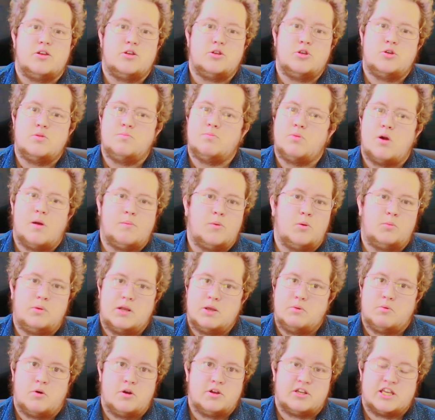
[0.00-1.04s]
you
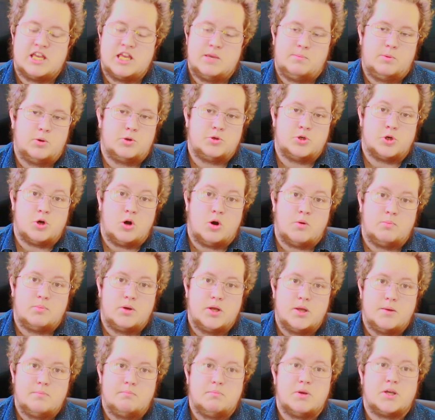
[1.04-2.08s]
probably won't keep your job,
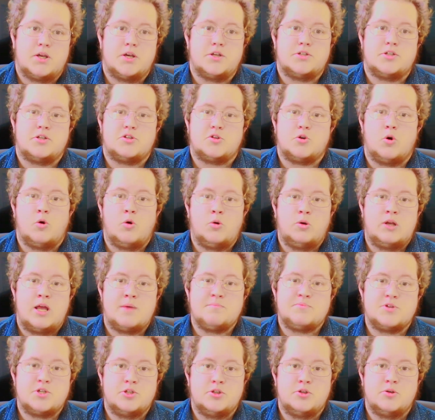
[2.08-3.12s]
because it's all
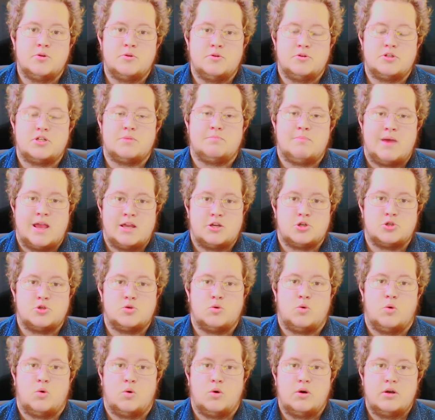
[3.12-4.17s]
up to you to make
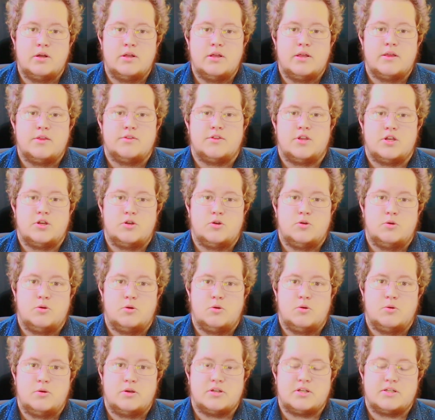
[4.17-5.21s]
sure that
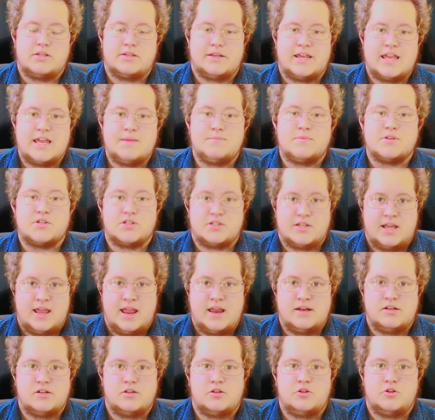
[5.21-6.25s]
you keep the
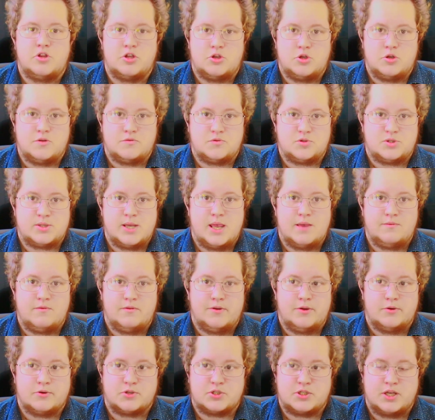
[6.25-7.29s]
standard that you've set
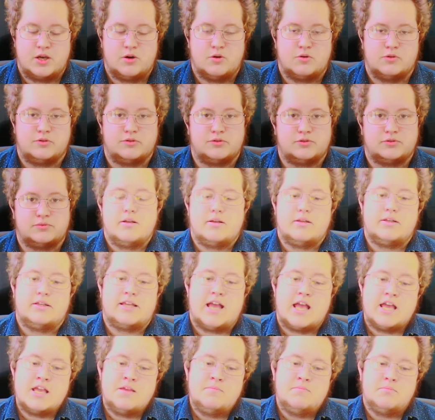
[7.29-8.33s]
for yourself.
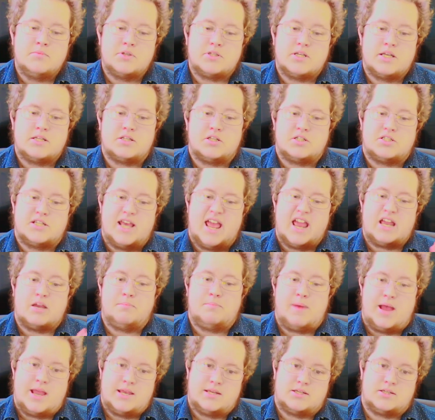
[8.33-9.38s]
Games is a
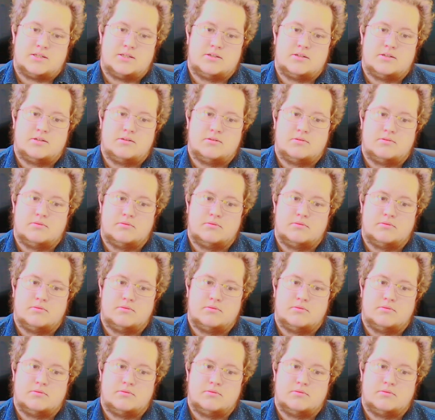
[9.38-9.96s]
tech-based